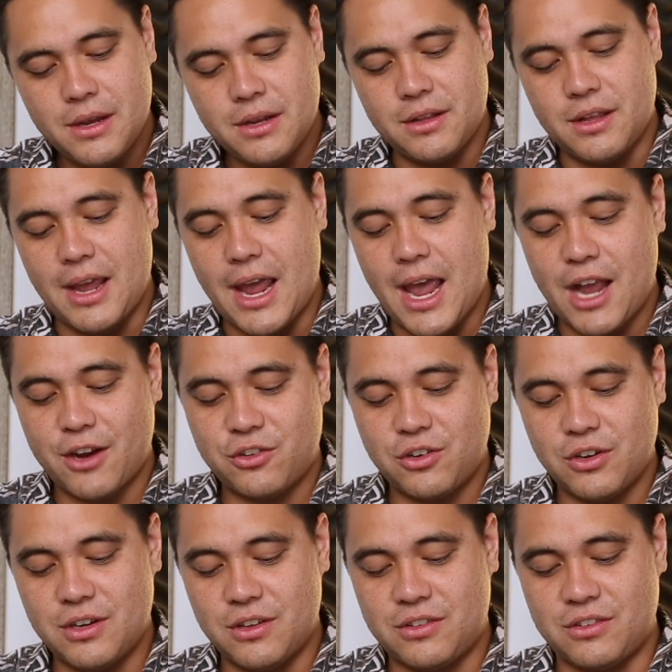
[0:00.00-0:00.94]
the
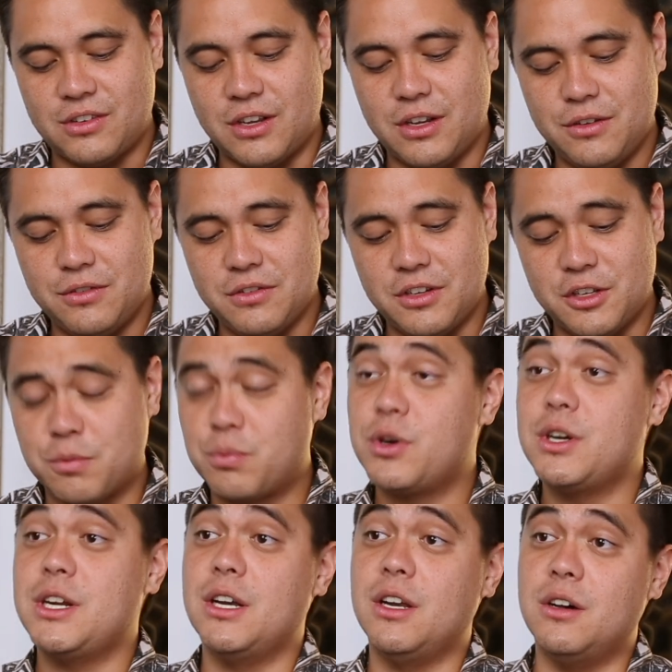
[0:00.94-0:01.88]
action itself is
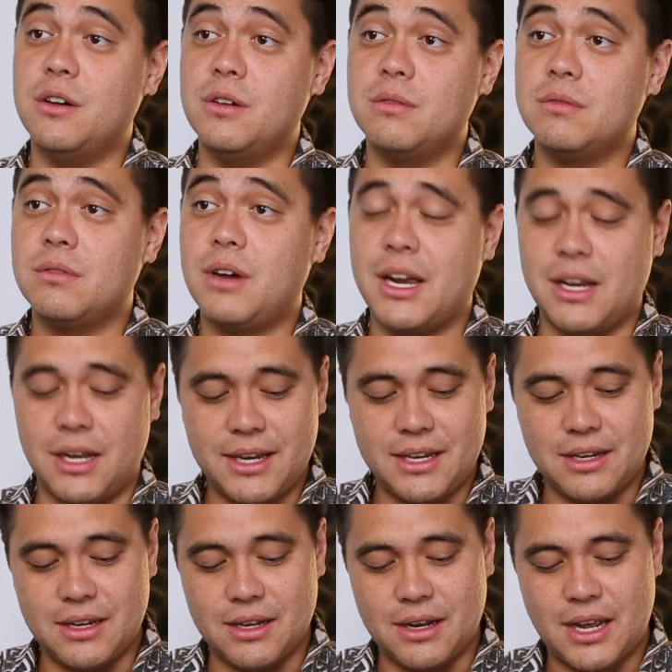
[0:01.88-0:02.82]
pretty low. I
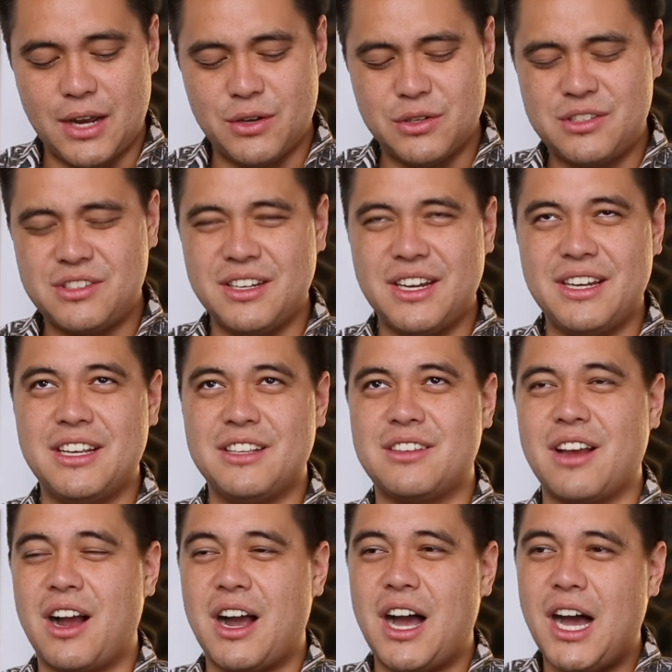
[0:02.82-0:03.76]
like it. I would say it's
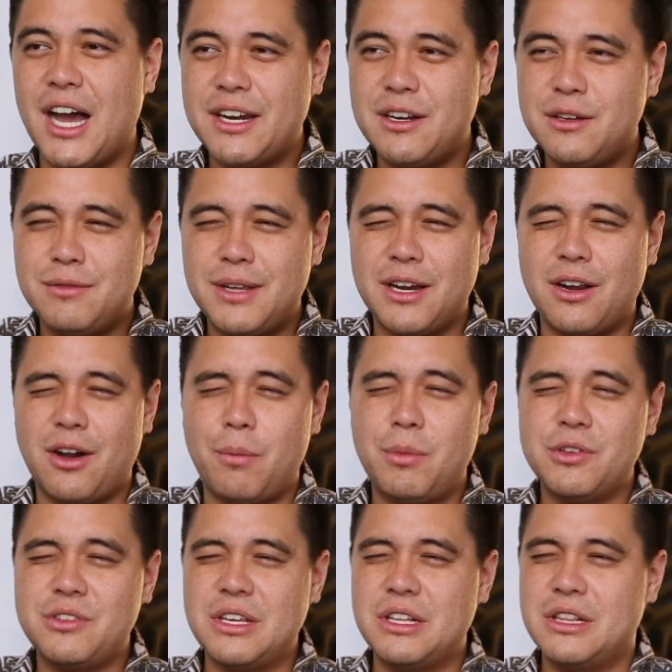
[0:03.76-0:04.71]
kind of like
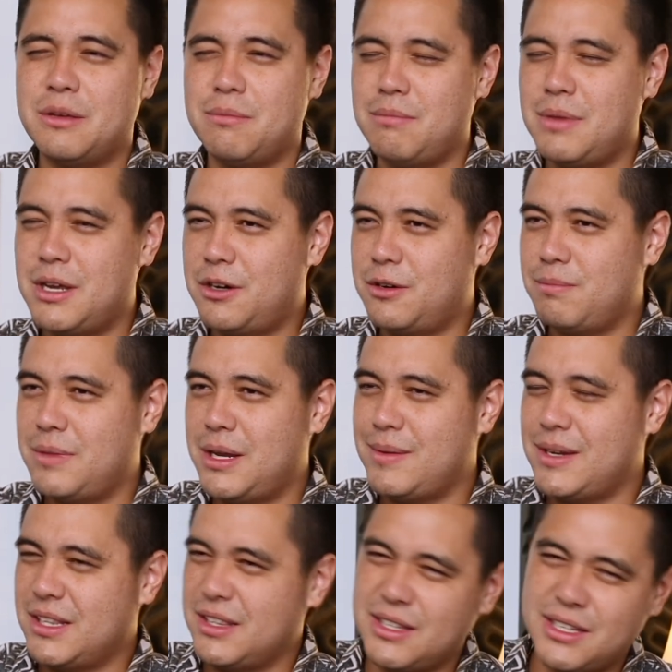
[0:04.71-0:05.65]
almost in the middle,
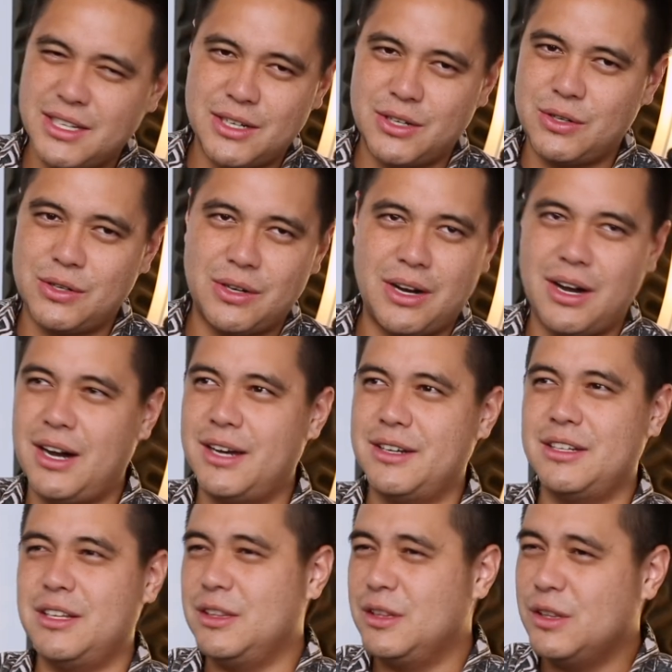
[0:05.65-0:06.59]
maybe a little
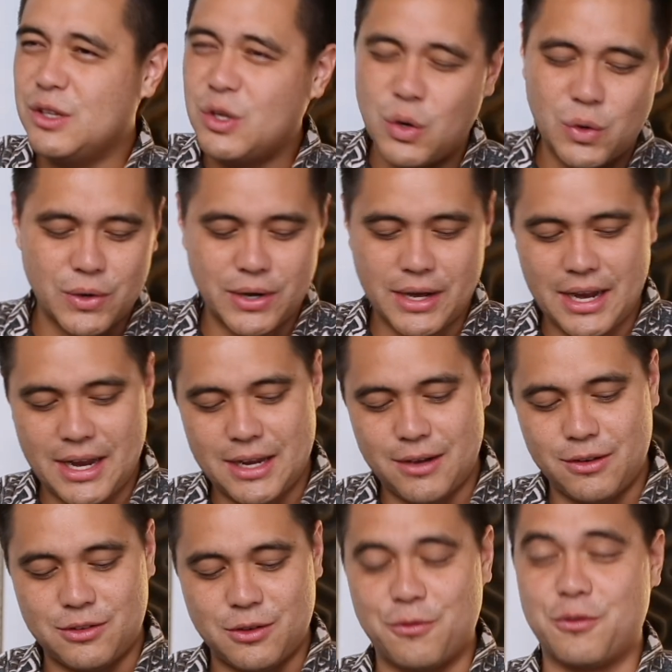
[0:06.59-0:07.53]
on the lower
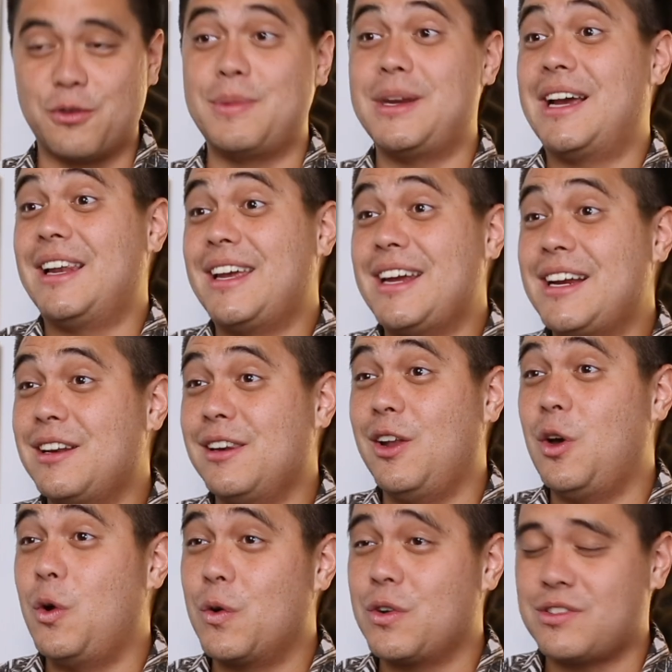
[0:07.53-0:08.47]
end. So for me, I like
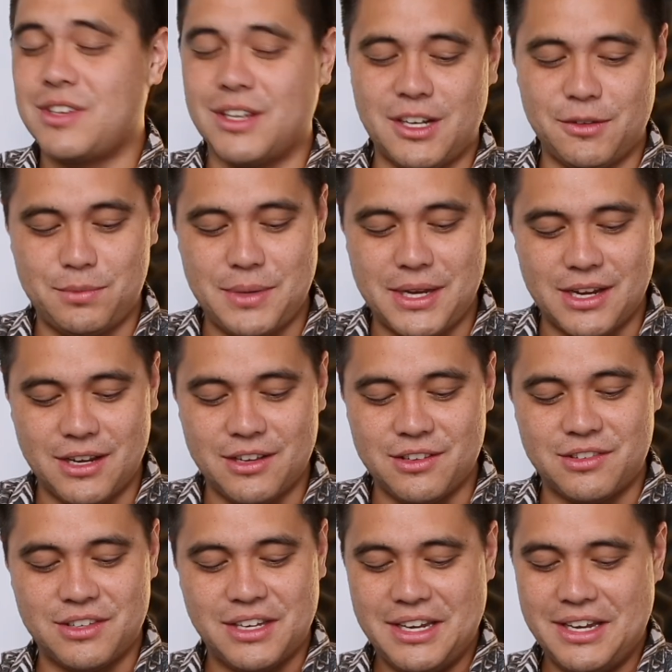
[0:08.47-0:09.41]
lower setups
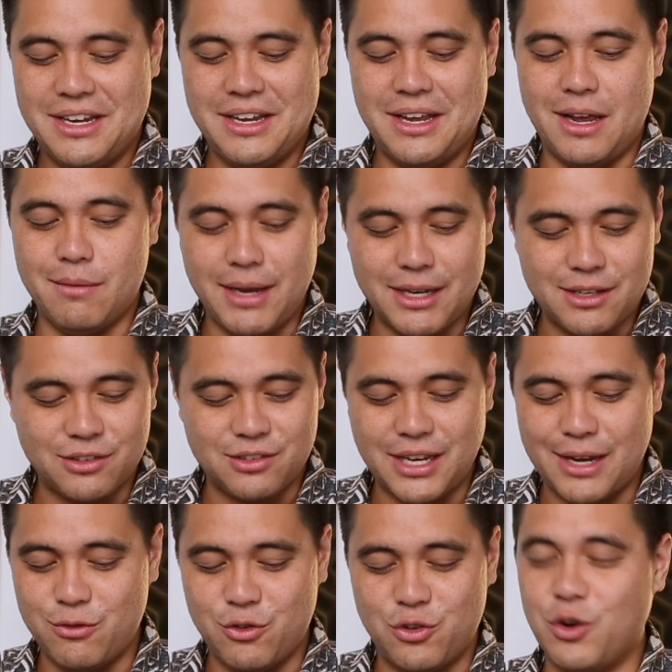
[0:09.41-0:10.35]
because I make the
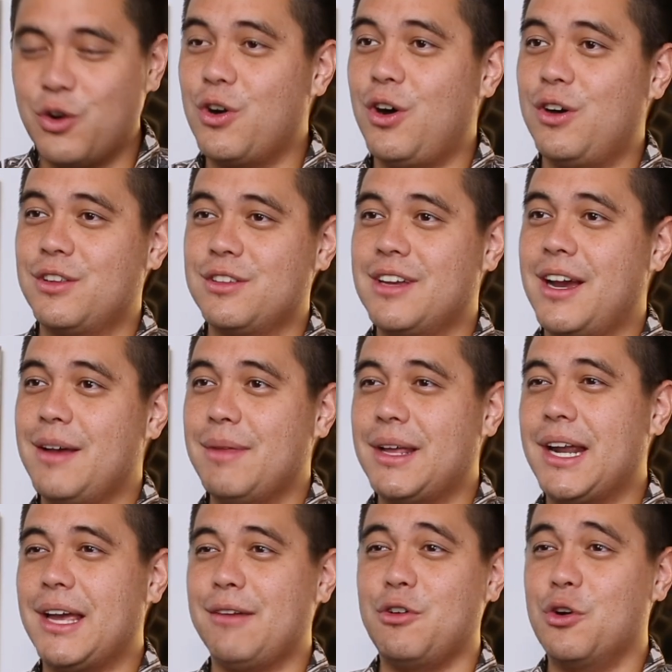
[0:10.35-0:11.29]
same joke all the time
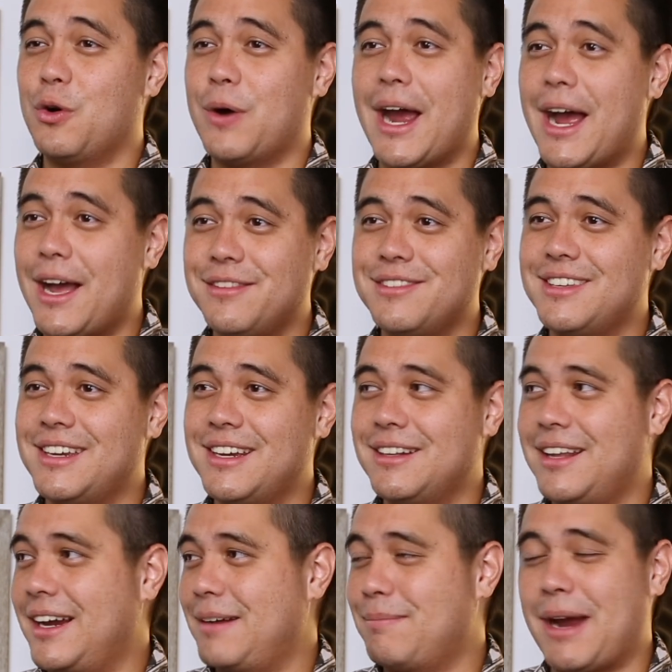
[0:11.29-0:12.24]
that I have girl hands
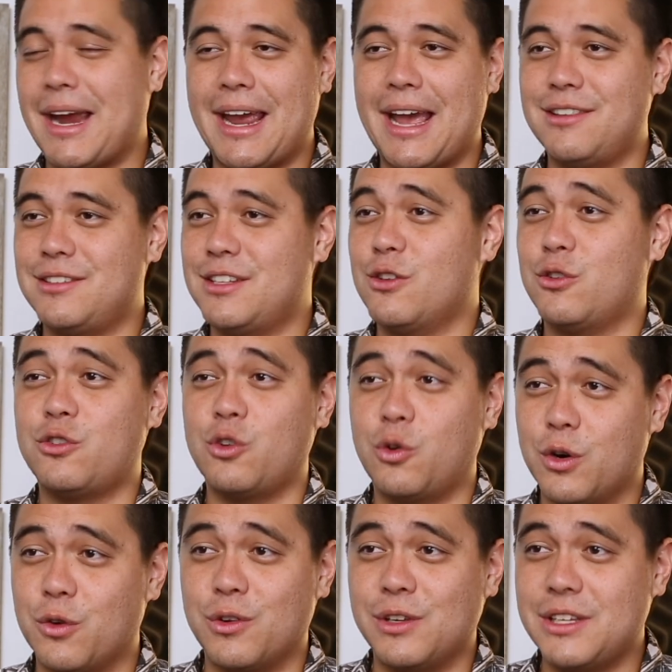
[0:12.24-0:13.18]
and like my hands get
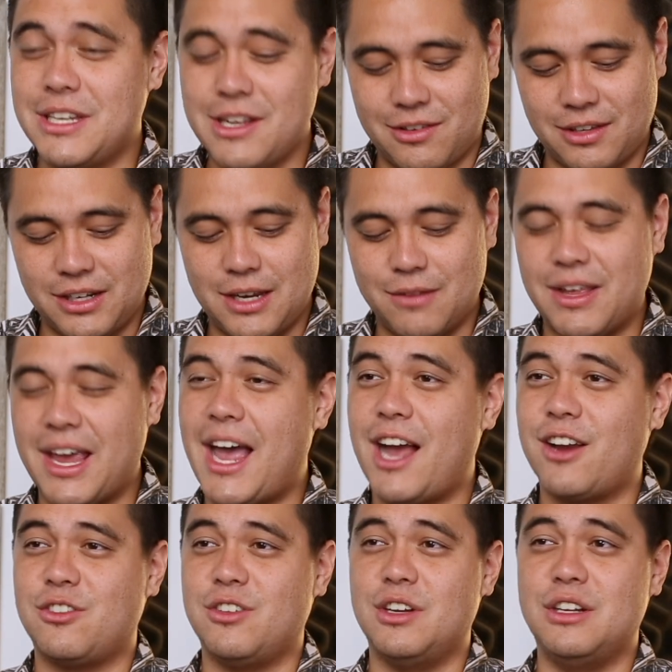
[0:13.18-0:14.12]
sore really easily if the
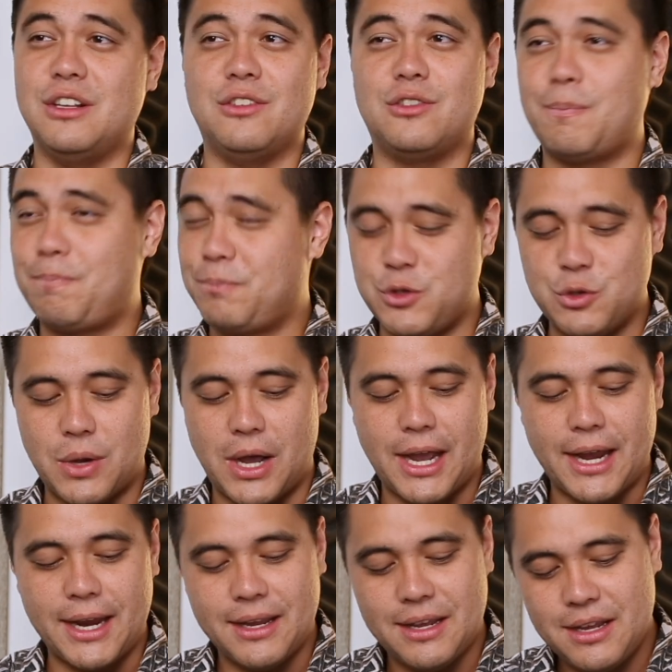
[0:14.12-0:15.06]
action is too
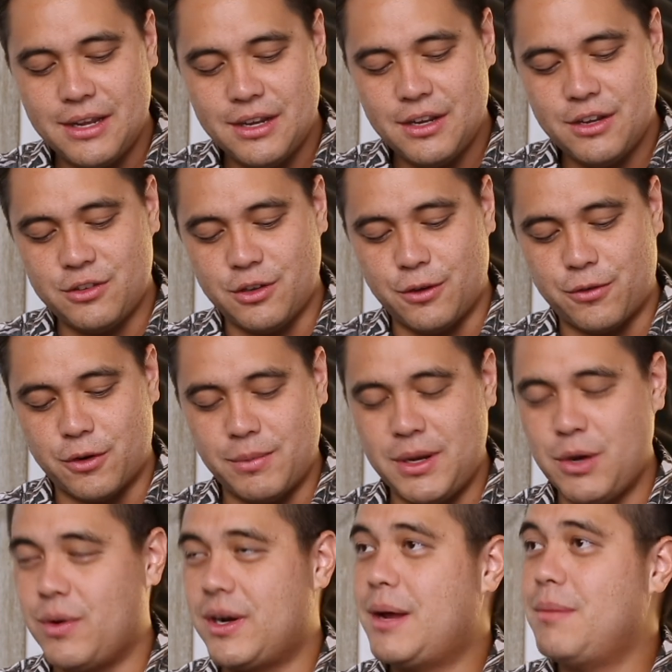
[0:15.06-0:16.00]
high. So for
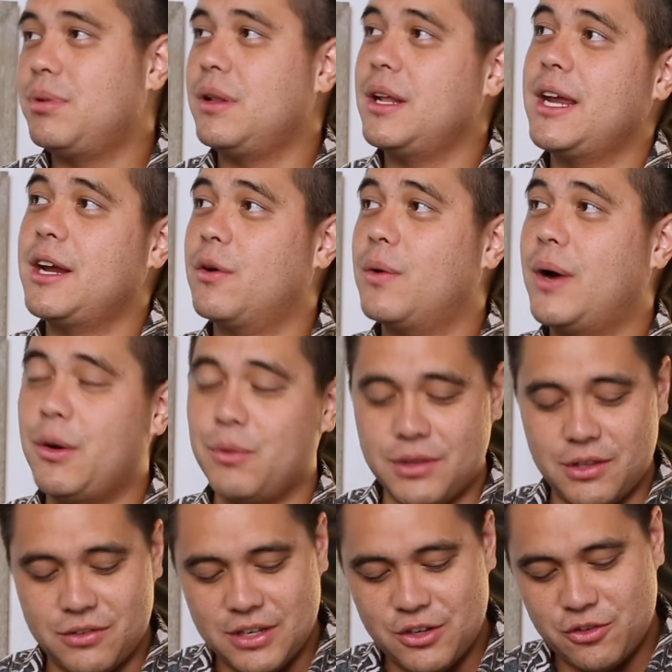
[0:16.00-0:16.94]
me, when I'm playing around with
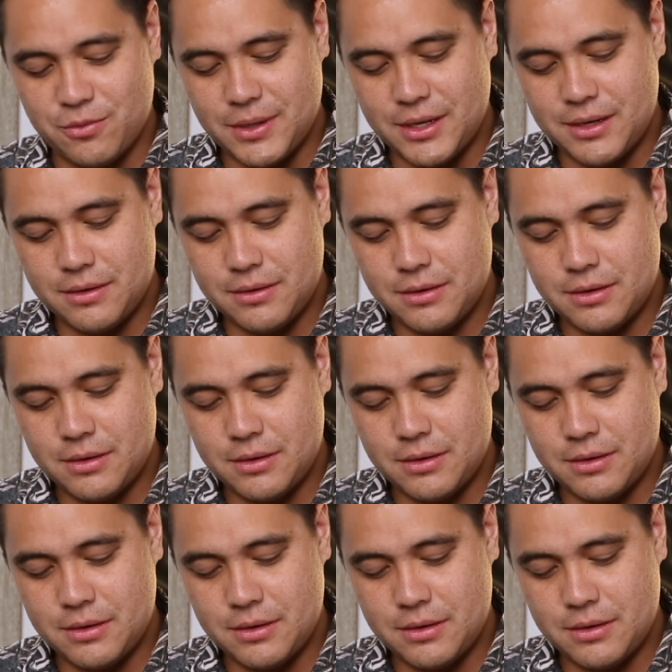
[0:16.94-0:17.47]
this instrument,